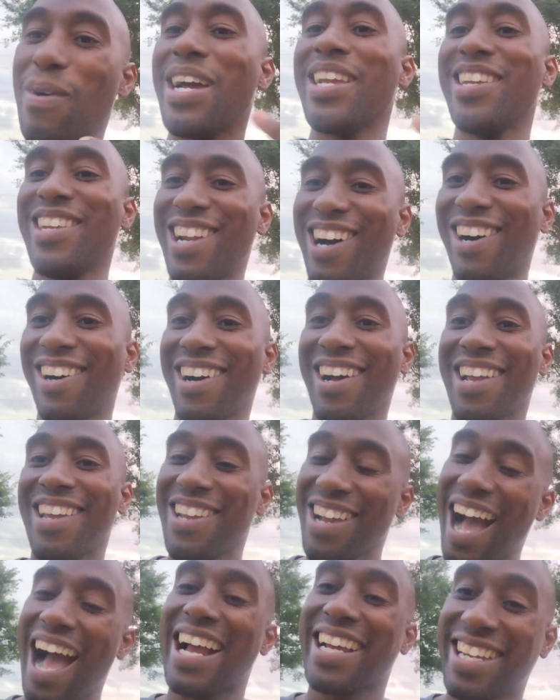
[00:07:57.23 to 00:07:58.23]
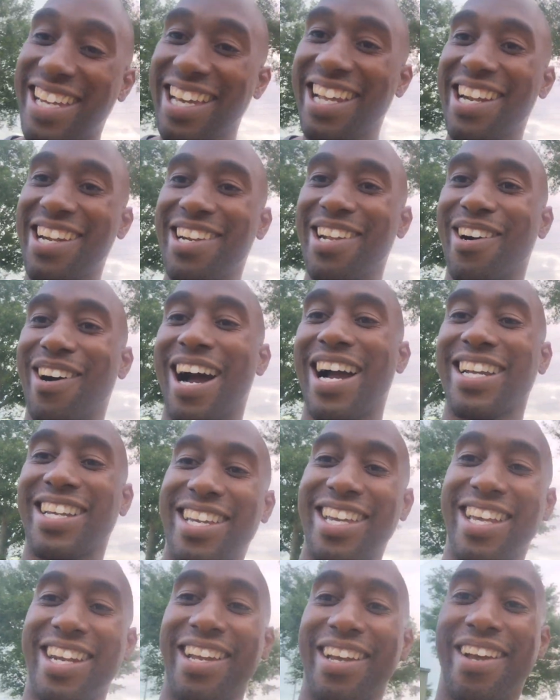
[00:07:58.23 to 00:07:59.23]
But you know, I get it though, I
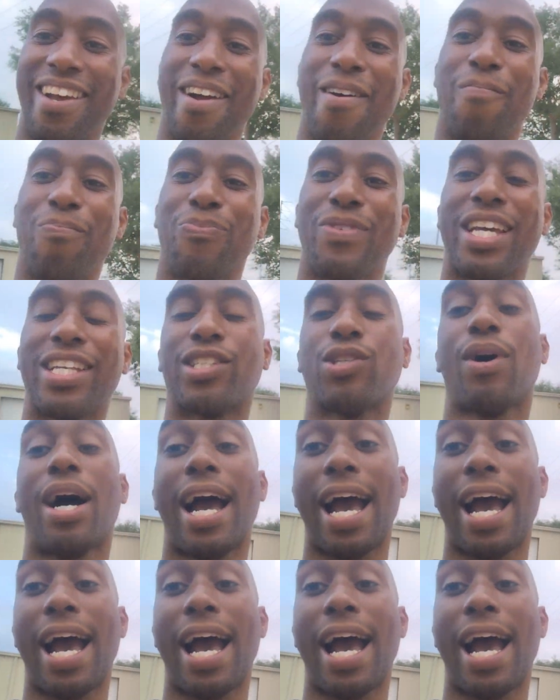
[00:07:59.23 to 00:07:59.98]
get it. And so